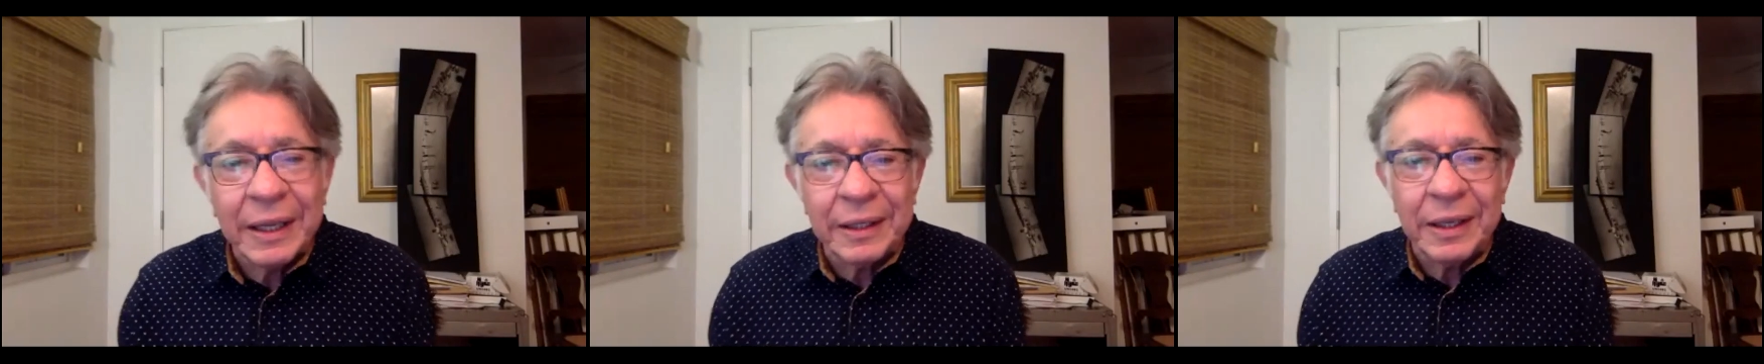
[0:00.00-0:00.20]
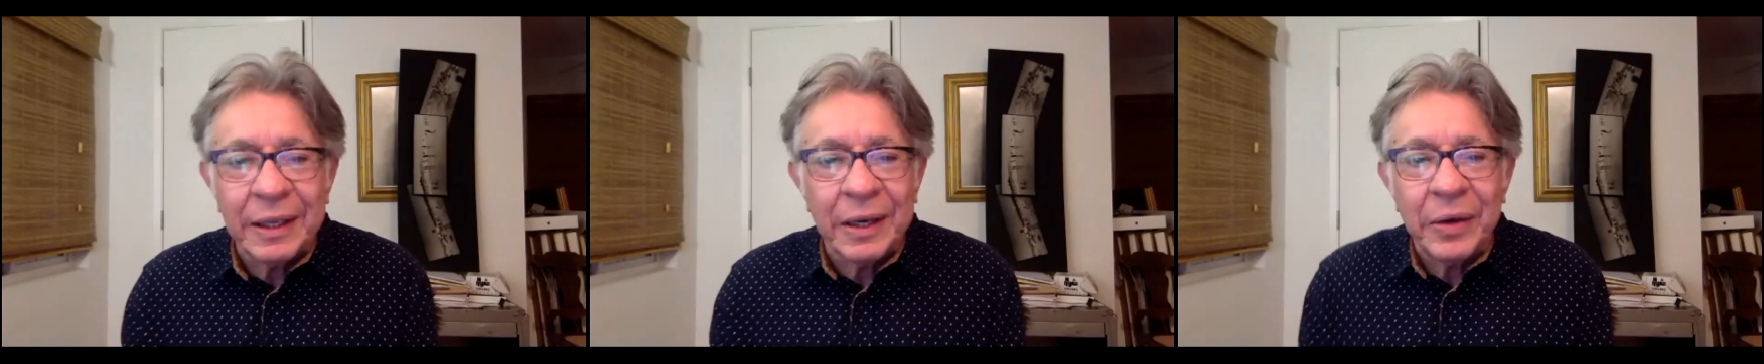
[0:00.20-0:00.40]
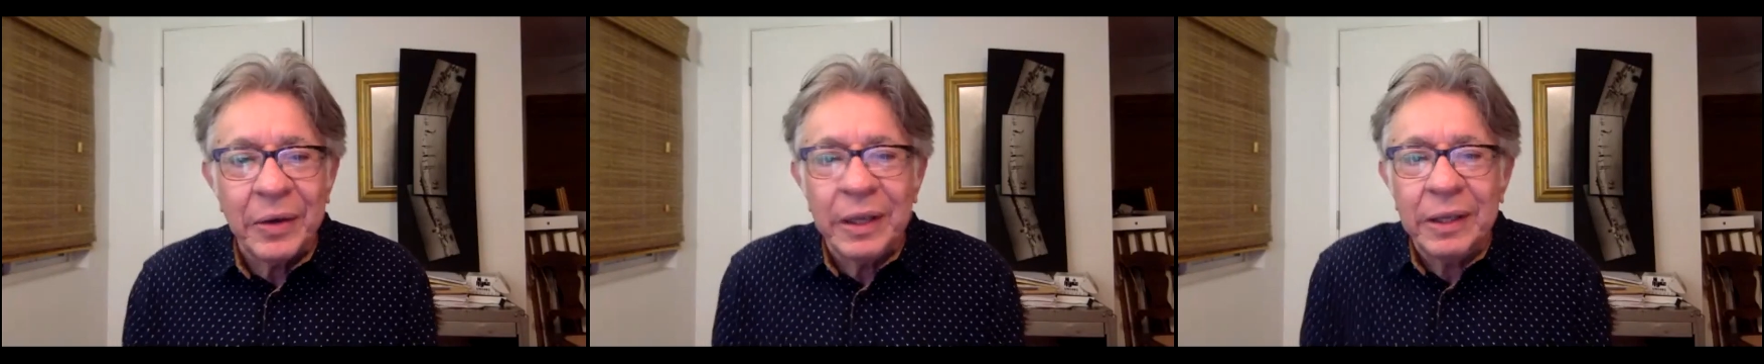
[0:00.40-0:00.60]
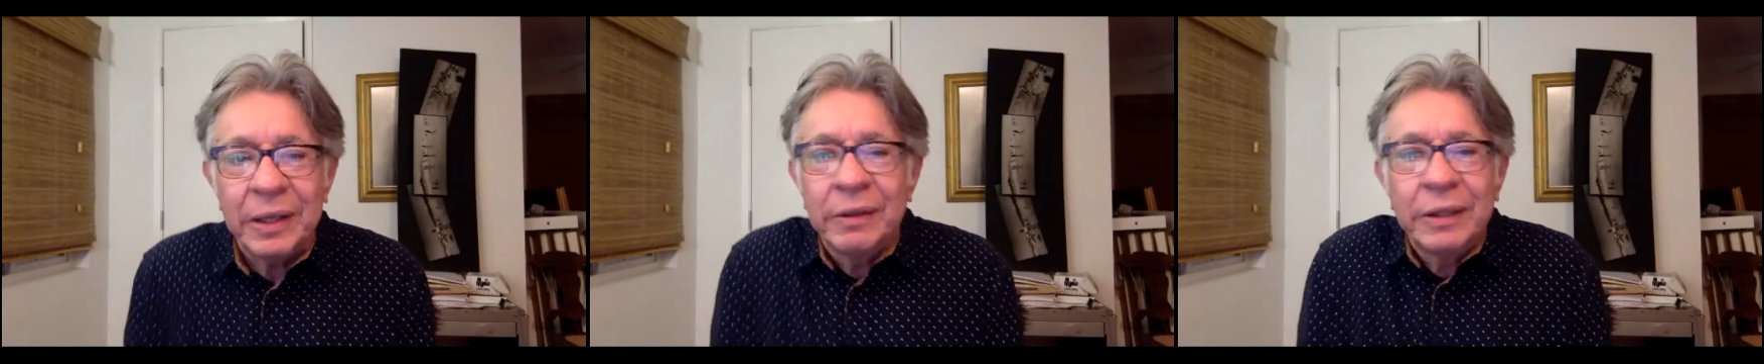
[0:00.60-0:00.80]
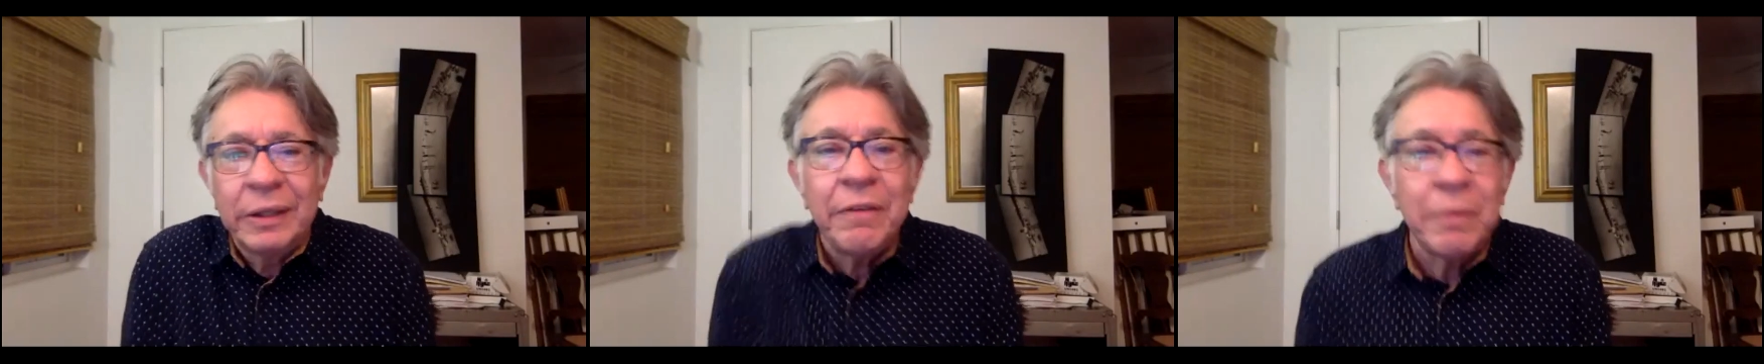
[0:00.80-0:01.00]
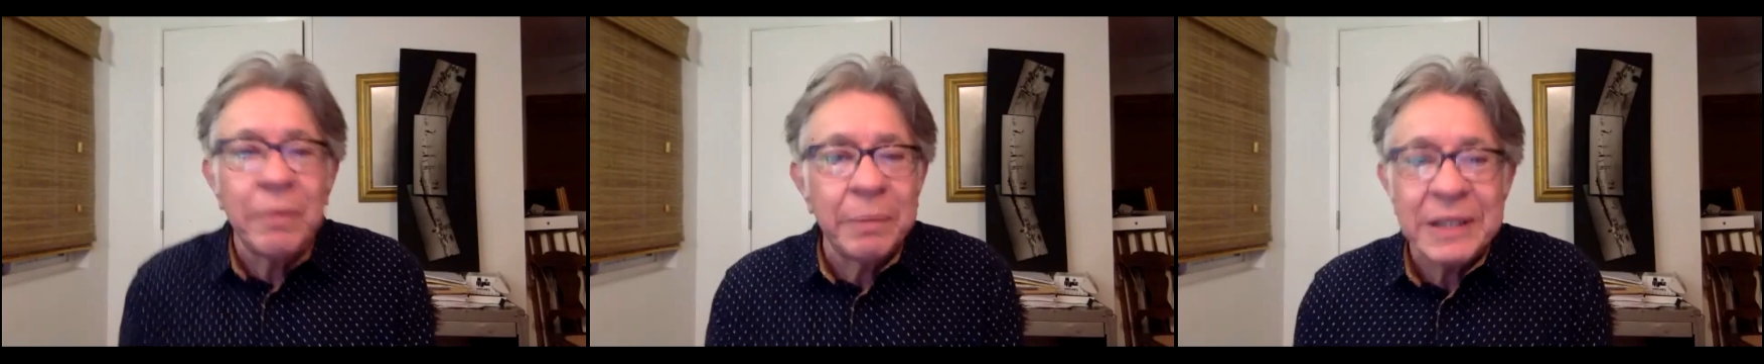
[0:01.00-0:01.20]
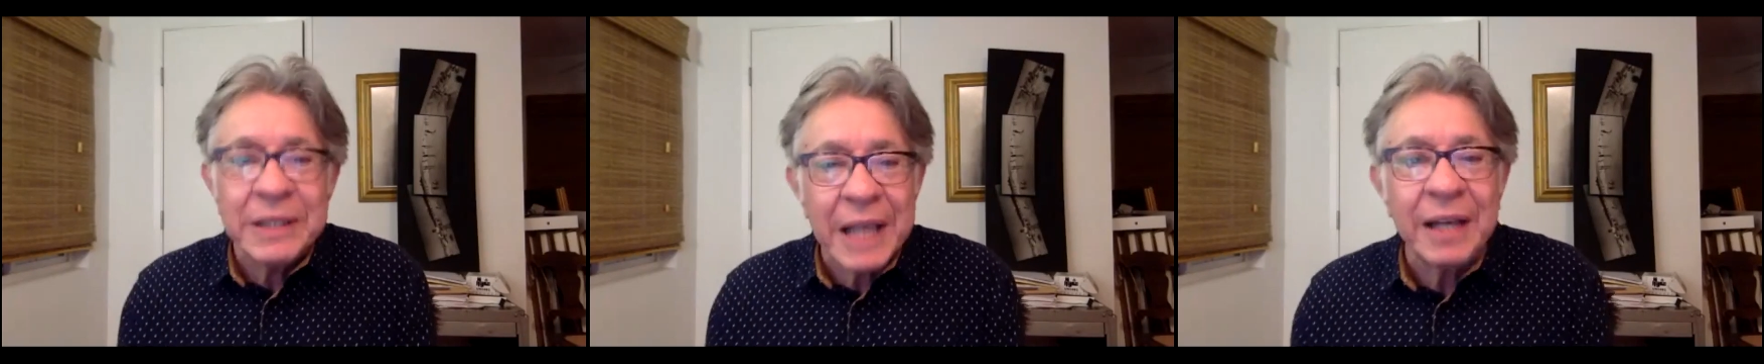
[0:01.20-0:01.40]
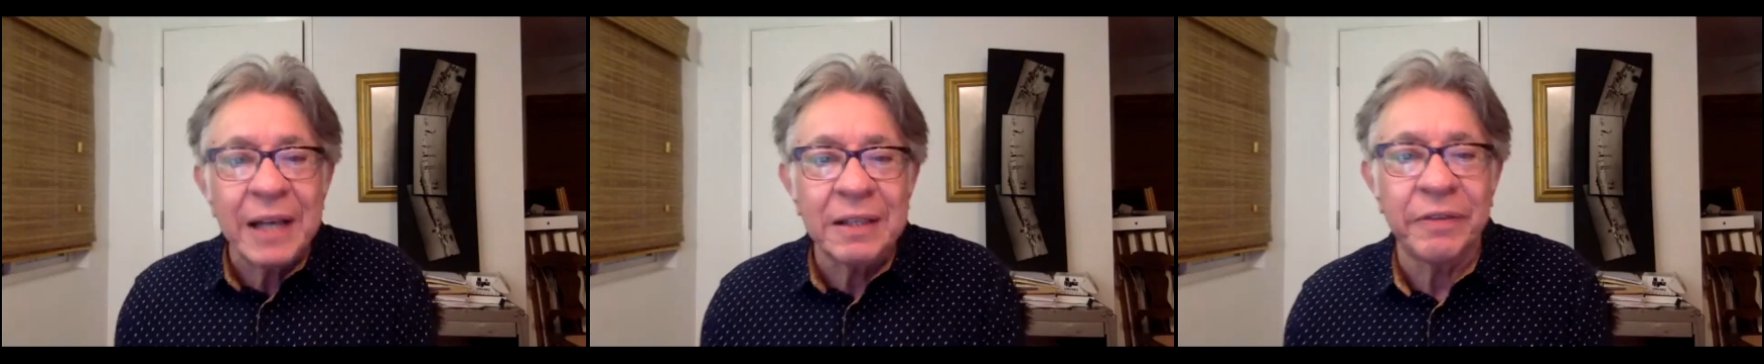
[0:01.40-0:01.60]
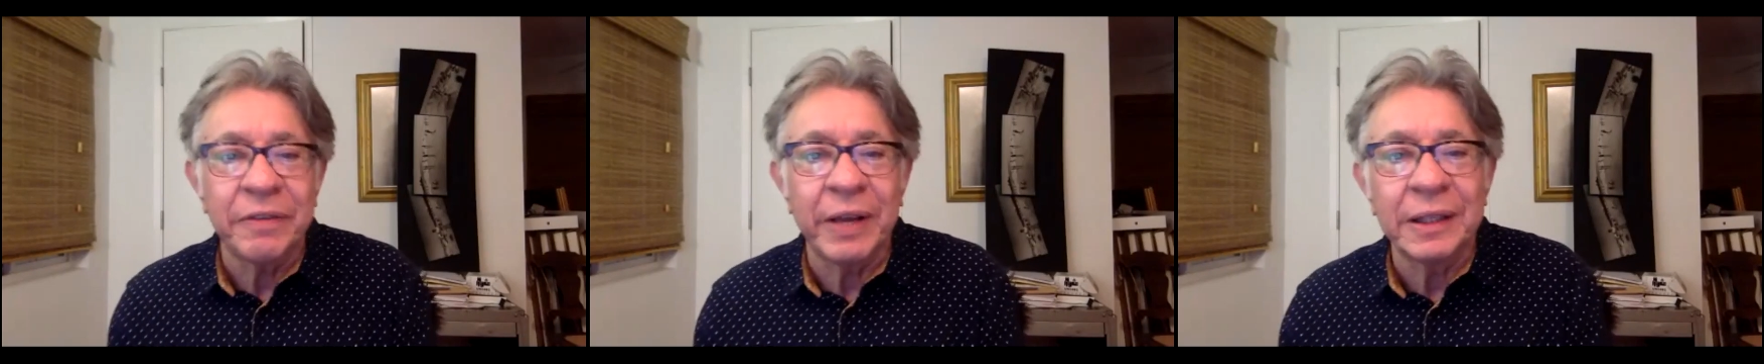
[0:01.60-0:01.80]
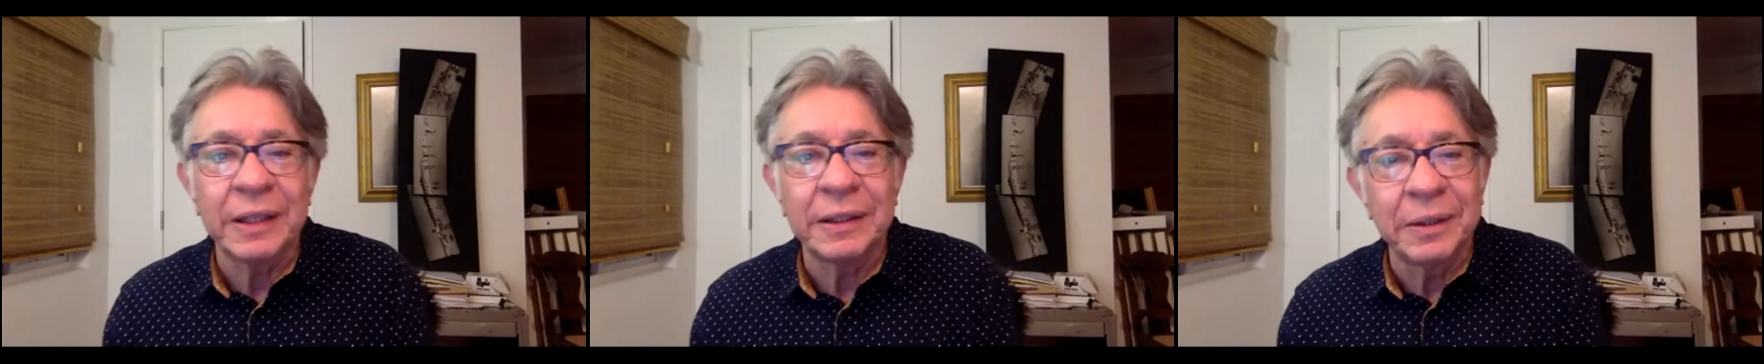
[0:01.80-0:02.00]
you know you'll never be
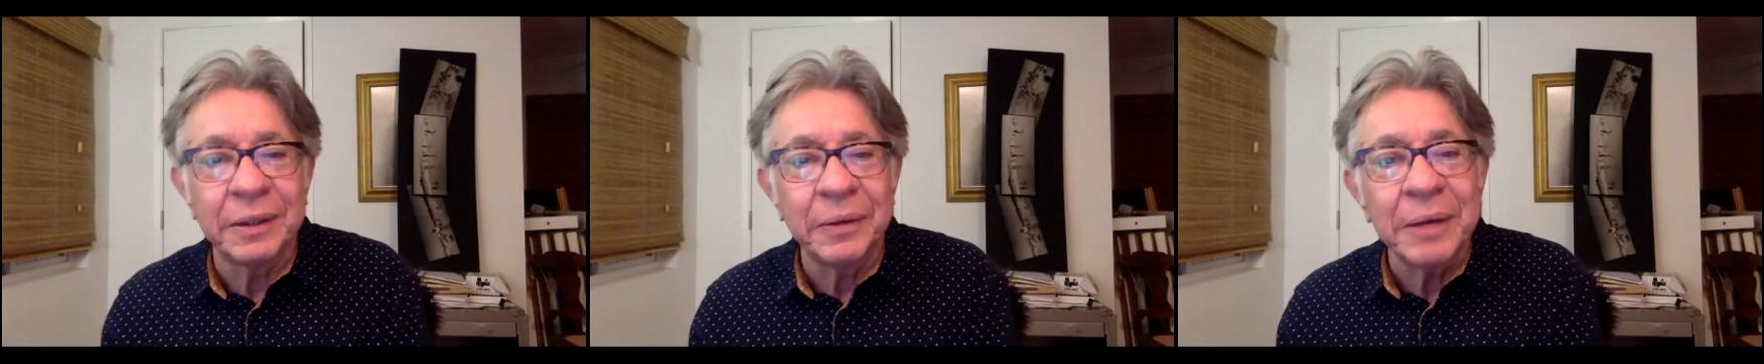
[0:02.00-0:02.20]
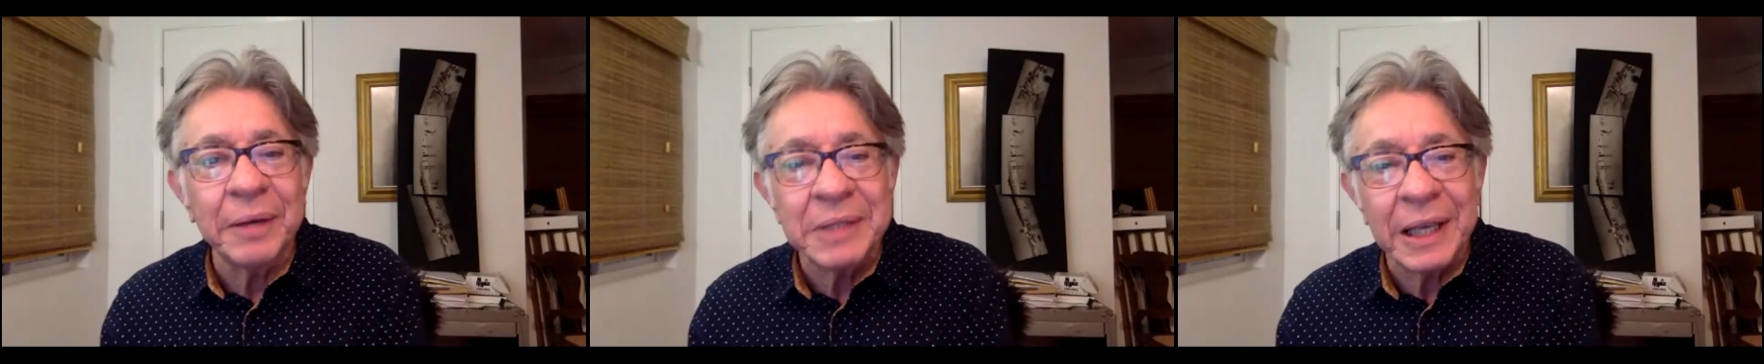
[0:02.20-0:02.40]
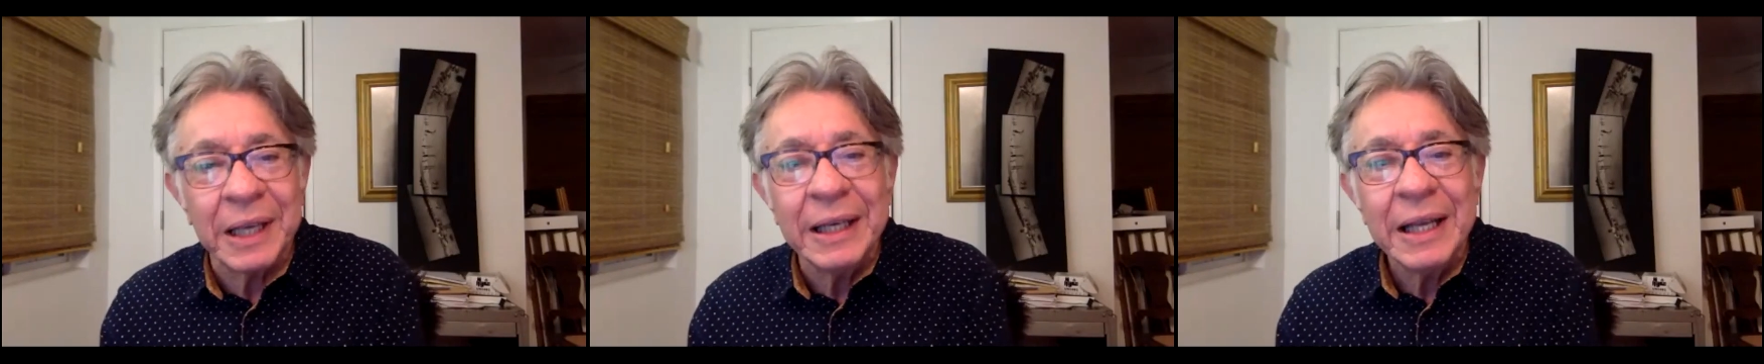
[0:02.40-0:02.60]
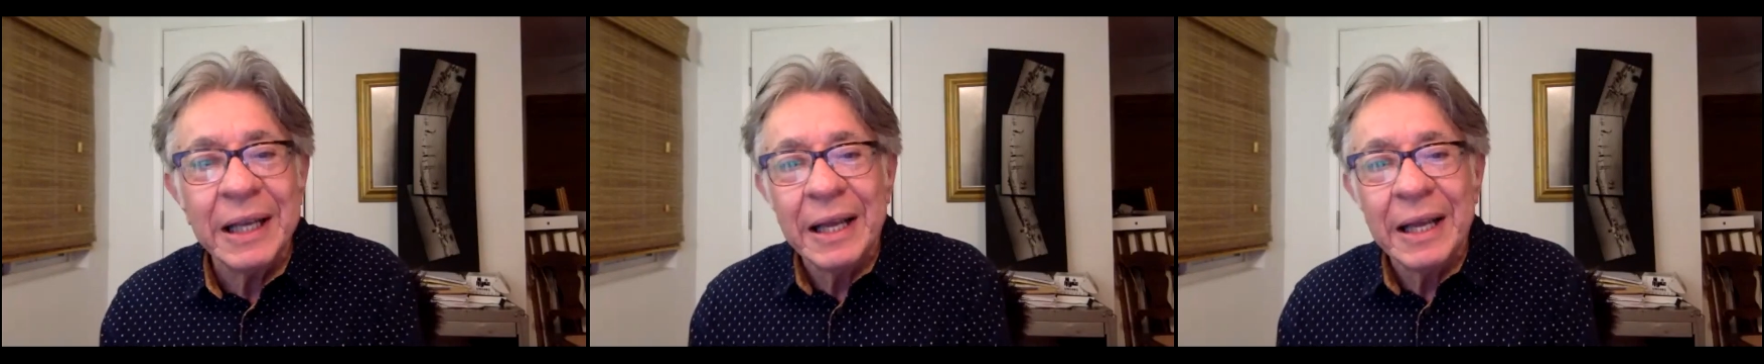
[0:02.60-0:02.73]
satisfied you know what i'm saying